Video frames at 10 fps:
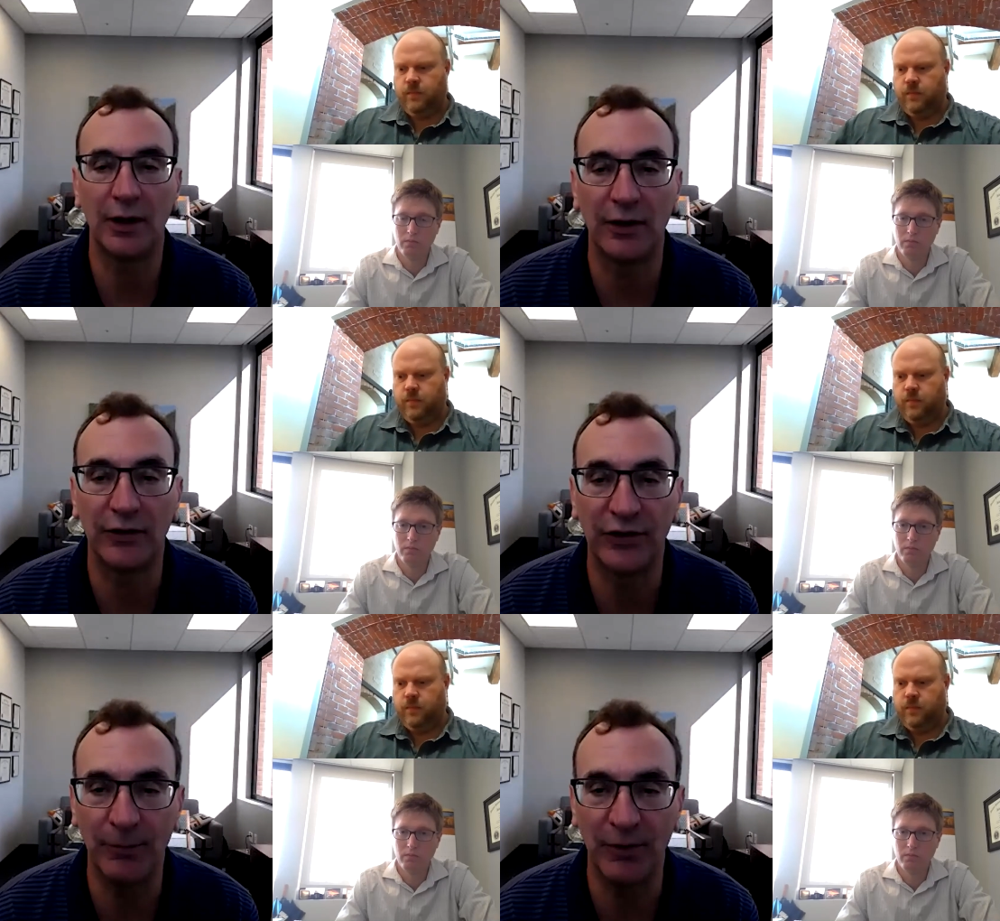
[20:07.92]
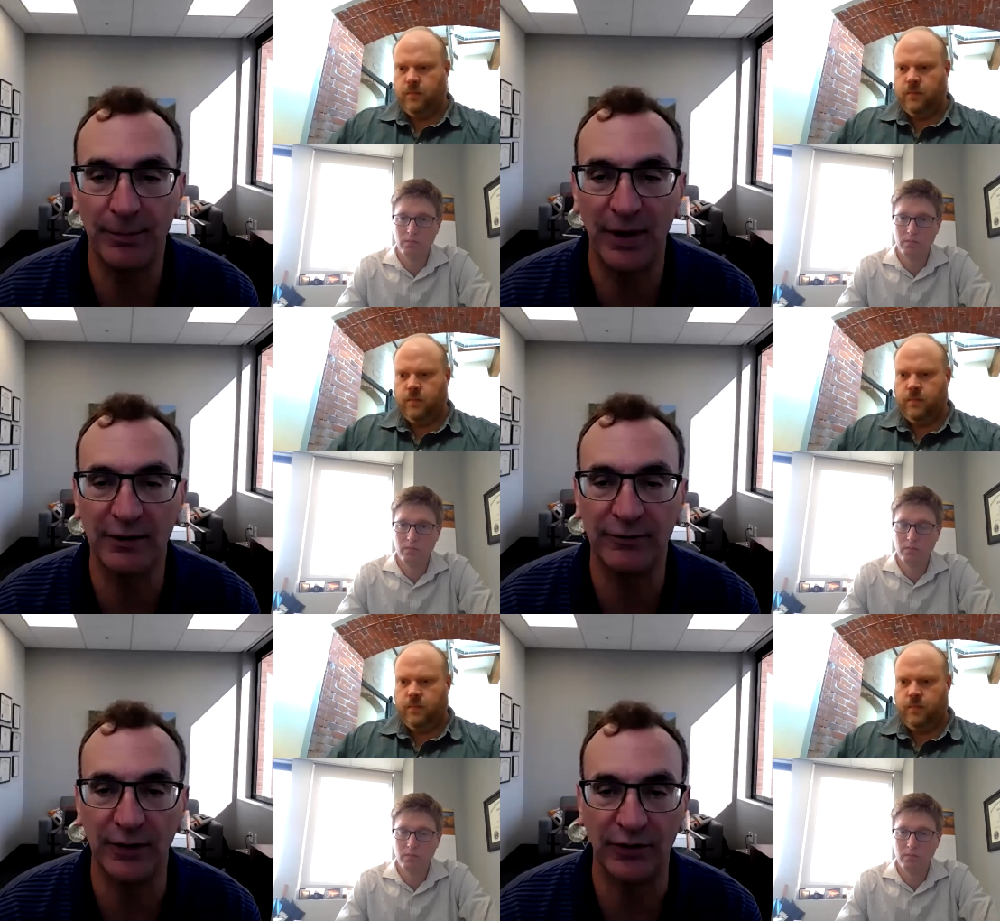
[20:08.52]
Speaker 1: uh, some of the
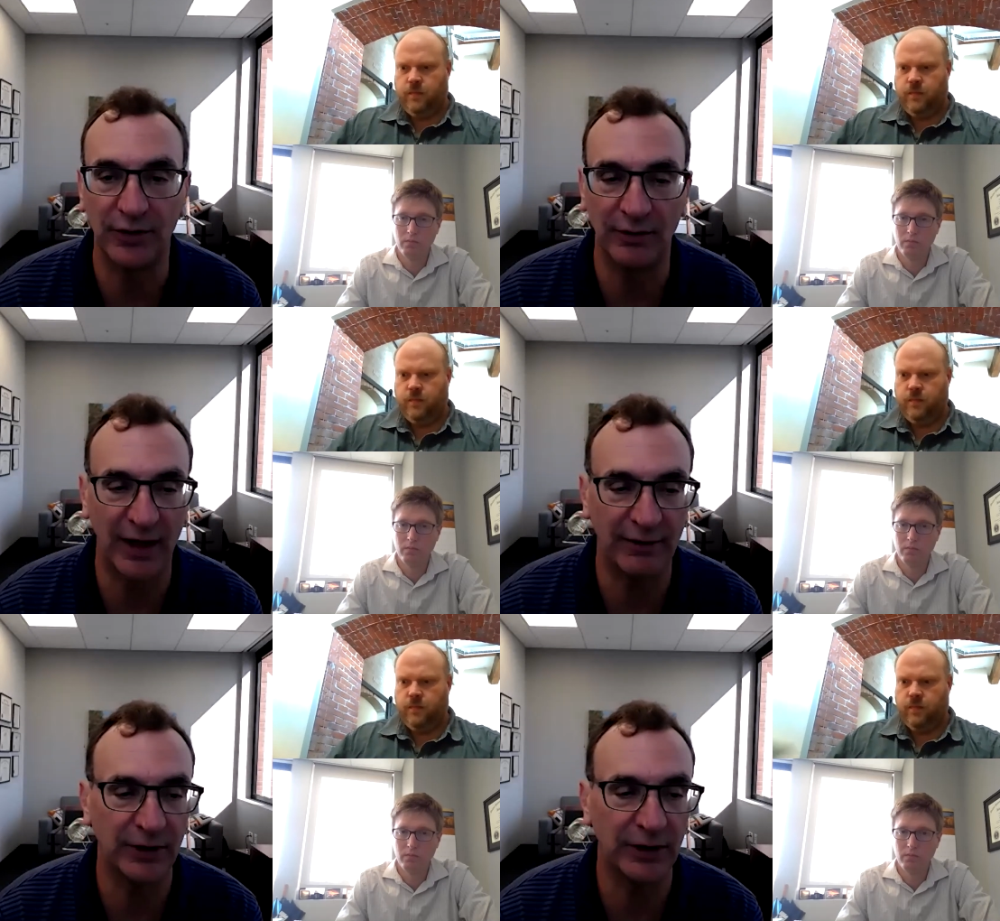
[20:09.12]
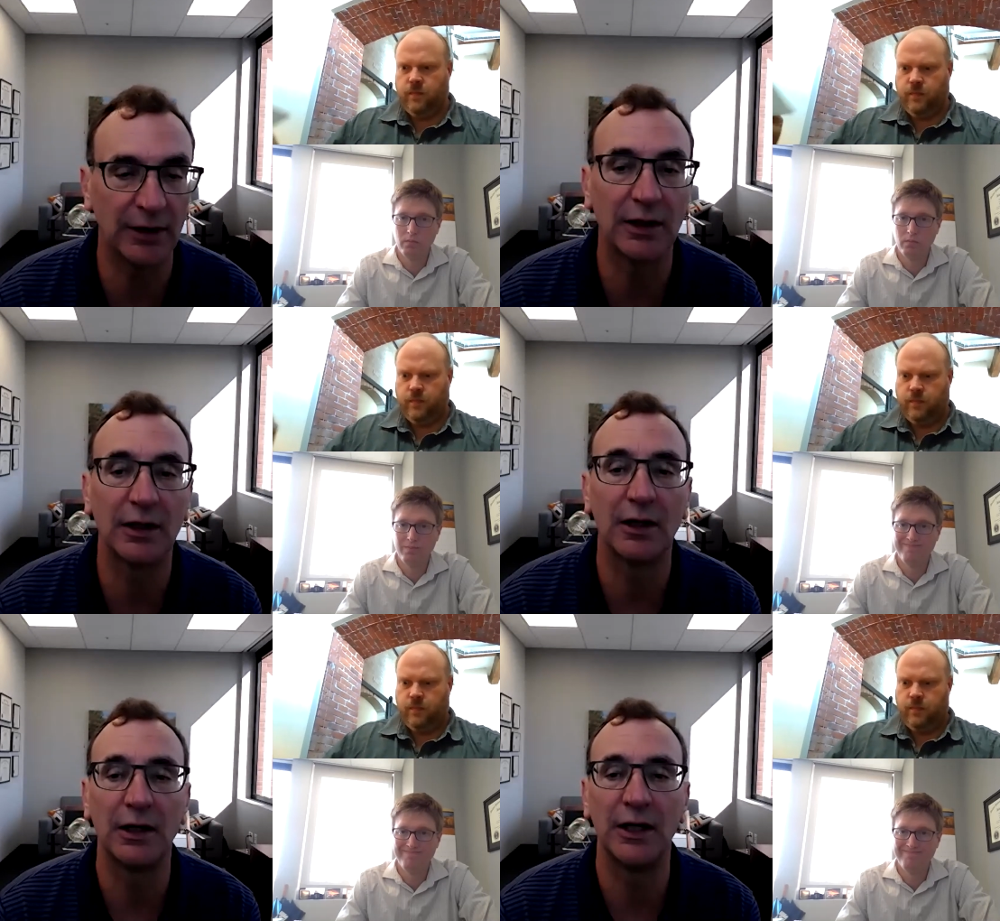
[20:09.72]
benefits of having
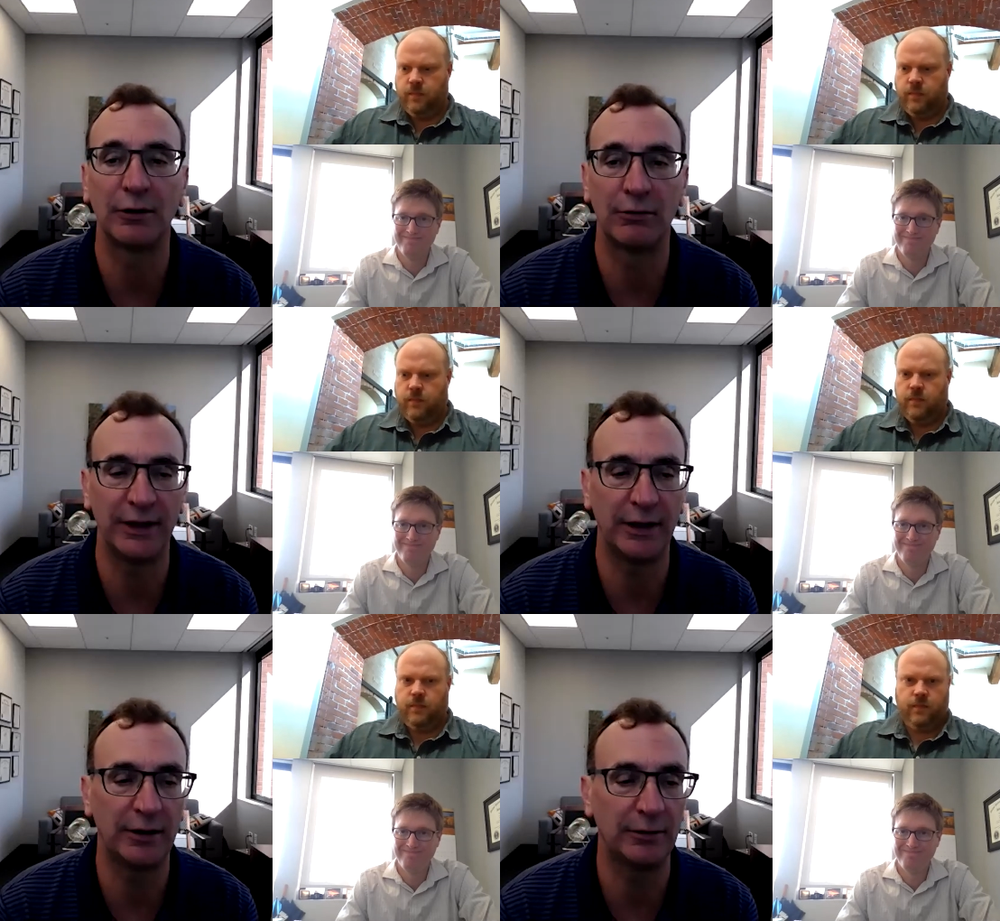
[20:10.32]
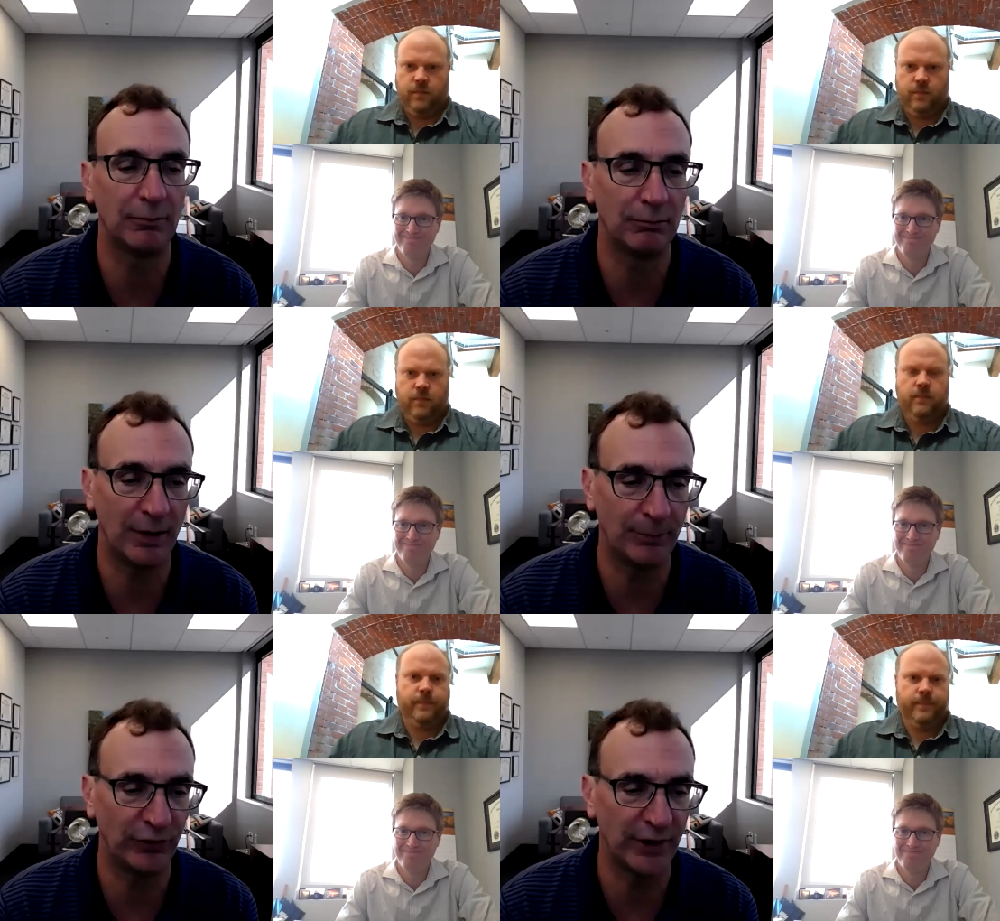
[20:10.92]
an accredited
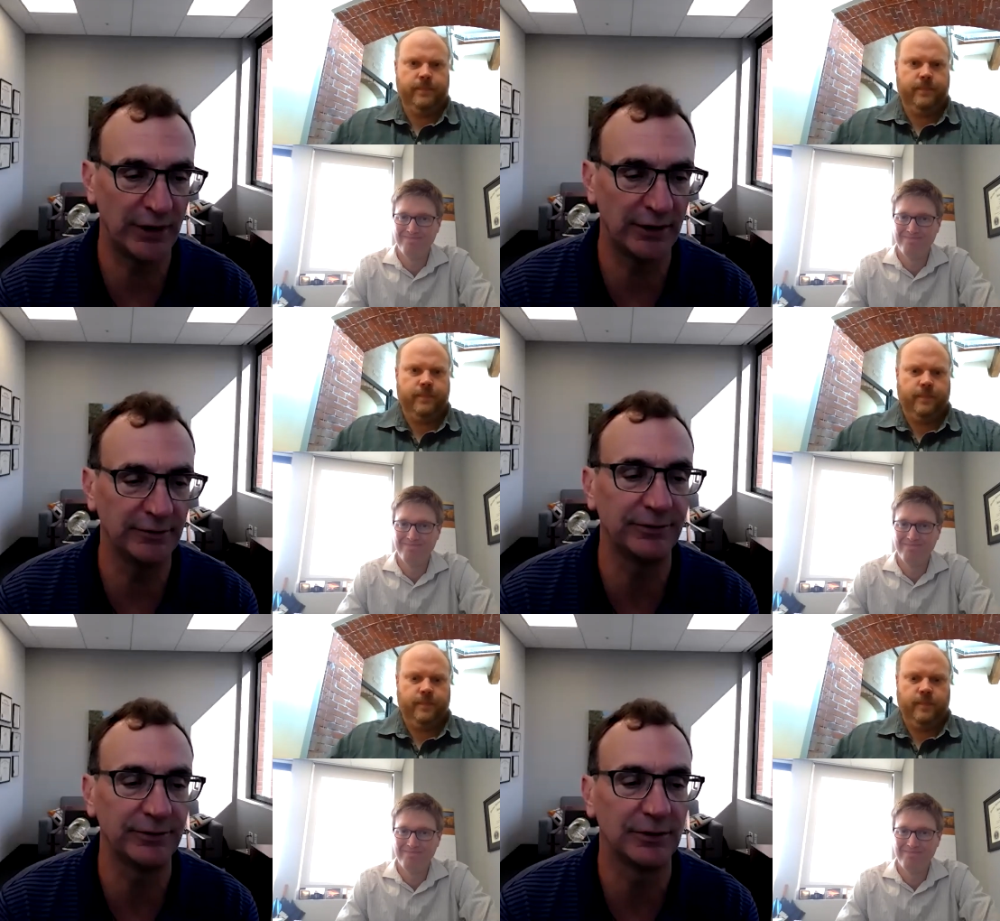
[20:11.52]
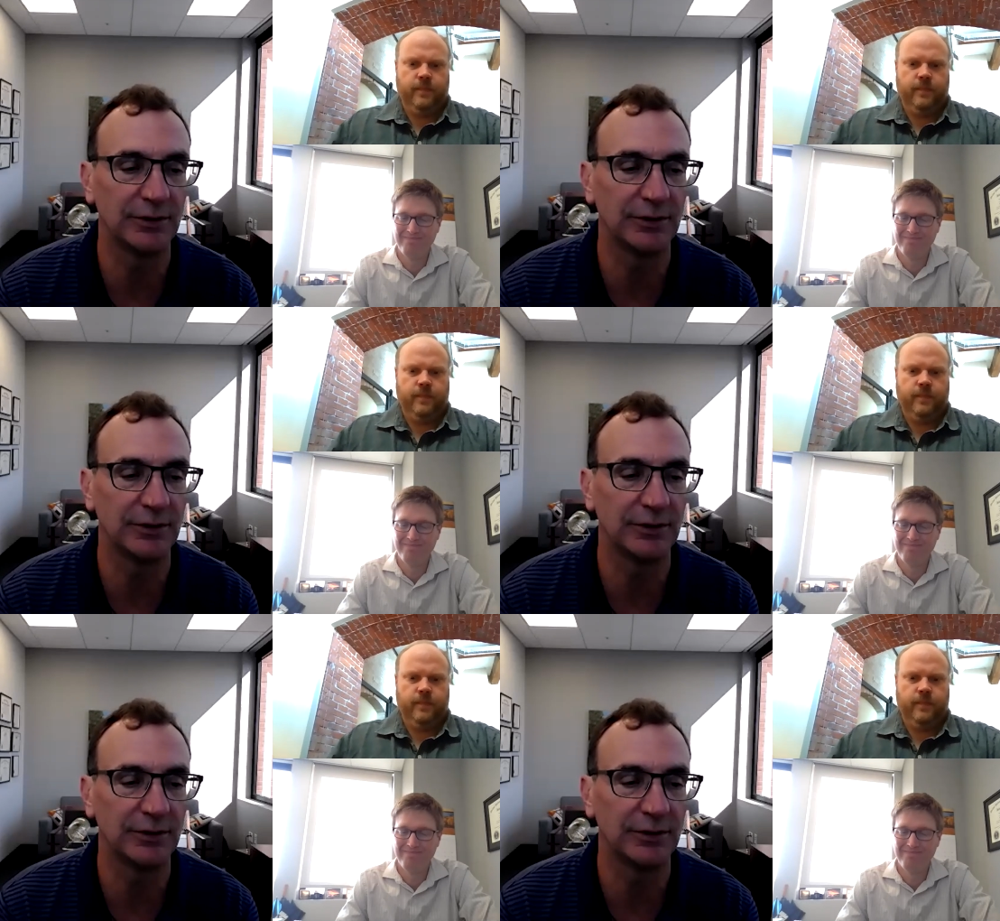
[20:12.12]
representative